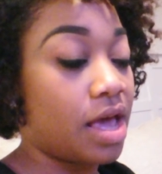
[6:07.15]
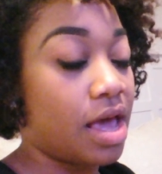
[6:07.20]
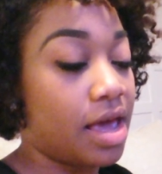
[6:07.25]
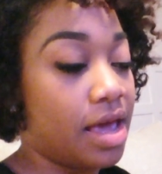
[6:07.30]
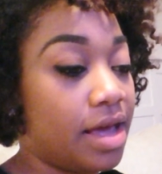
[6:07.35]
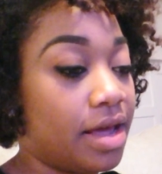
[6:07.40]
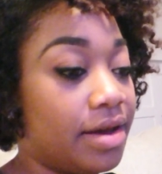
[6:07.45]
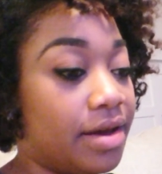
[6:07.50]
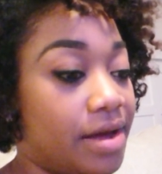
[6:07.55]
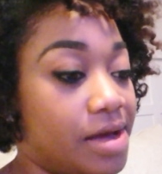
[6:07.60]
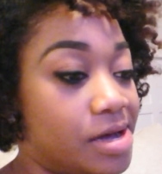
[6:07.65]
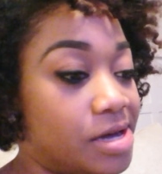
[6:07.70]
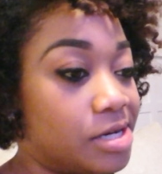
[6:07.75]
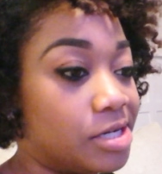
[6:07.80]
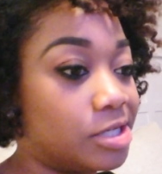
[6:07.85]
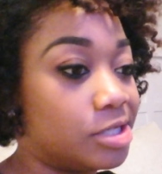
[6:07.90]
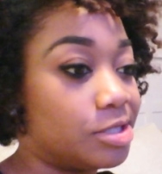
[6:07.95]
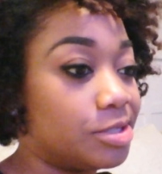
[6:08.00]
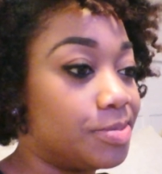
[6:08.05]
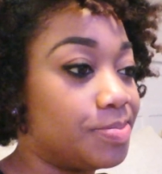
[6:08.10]
And
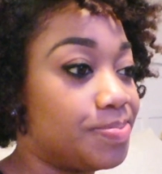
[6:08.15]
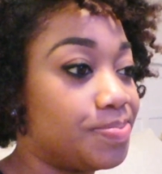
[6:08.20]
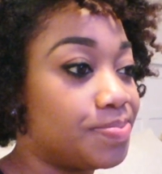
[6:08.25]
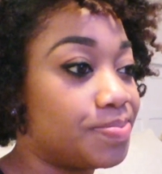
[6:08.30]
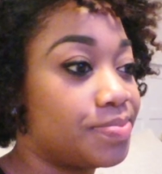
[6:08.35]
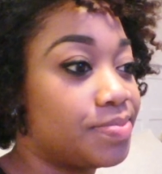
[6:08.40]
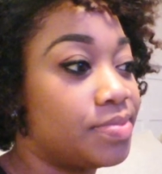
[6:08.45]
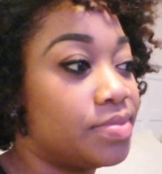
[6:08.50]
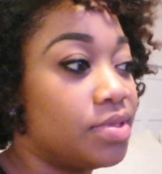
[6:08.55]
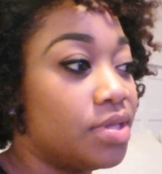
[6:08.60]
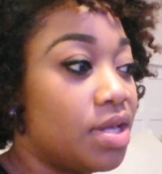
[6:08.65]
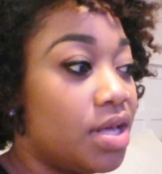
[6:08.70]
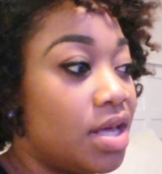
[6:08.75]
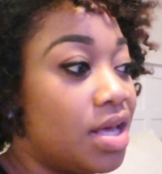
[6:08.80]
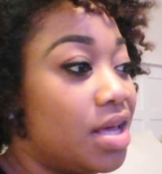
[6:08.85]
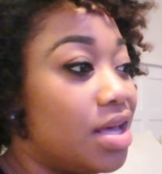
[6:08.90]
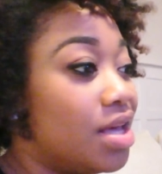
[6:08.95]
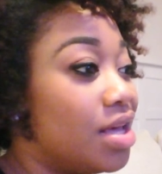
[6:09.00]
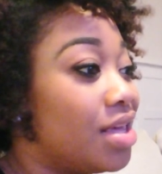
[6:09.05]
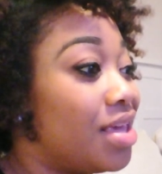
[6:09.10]
um,
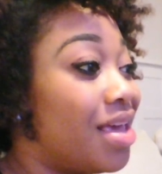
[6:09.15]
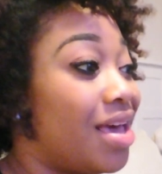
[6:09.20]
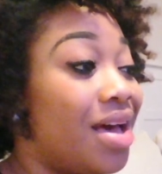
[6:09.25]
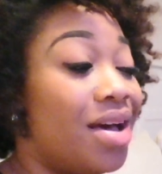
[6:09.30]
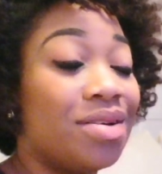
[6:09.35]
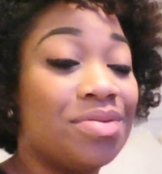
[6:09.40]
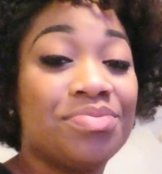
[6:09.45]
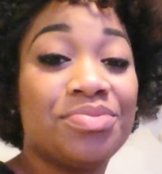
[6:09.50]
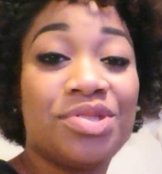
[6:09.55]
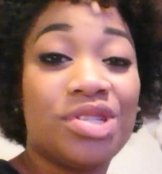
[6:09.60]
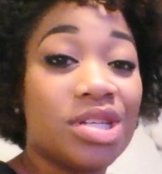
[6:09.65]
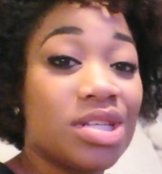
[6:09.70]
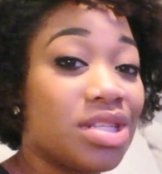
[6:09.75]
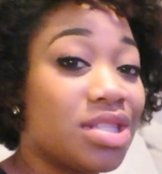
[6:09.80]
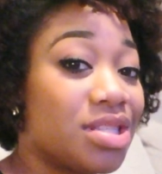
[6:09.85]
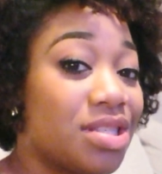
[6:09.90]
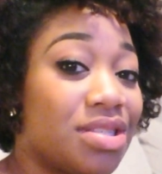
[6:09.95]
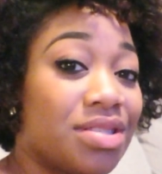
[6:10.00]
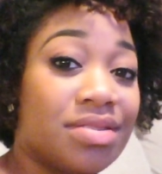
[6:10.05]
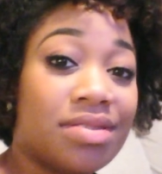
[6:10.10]
yeah,
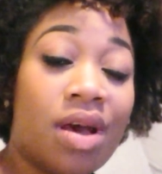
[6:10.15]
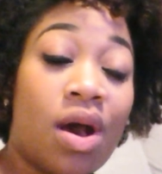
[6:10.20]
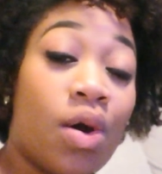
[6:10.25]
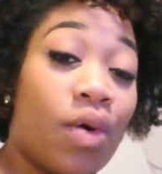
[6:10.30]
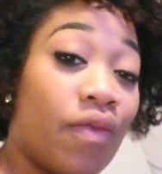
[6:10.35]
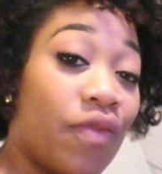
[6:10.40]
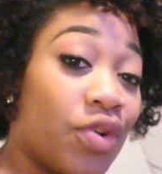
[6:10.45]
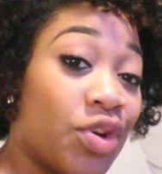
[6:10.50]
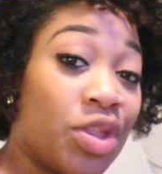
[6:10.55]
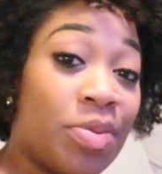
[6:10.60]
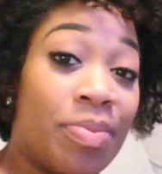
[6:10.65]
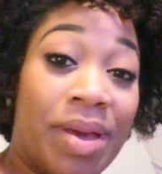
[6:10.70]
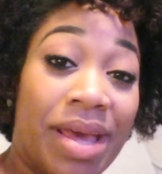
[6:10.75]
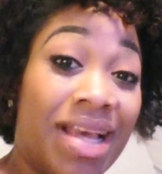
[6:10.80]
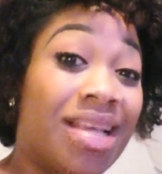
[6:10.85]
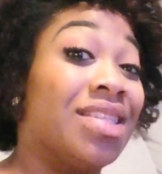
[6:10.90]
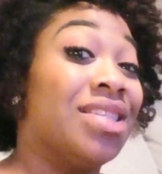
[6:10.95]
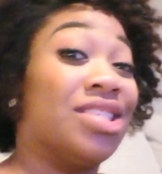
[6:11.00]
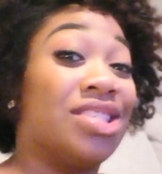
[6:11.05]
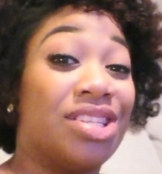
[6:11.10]
just hope for the
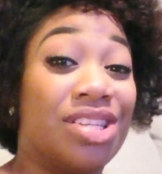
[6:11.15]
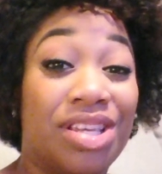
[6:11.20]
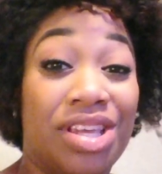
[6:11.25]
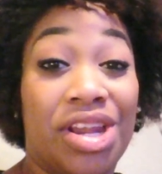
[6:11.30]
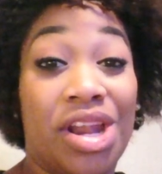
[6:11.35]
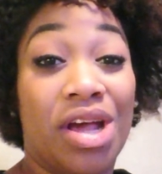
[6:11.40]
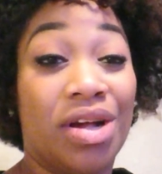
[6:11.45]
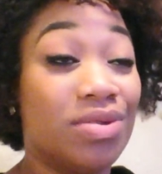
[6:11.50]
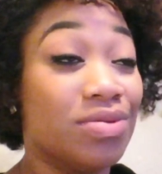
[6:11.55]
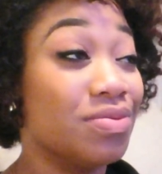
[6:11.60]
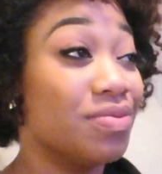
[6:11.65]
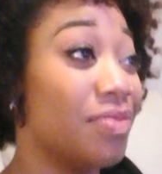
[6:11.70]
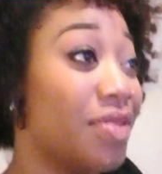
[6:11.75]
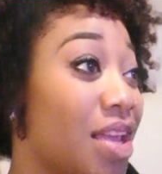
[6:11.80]
best, you know.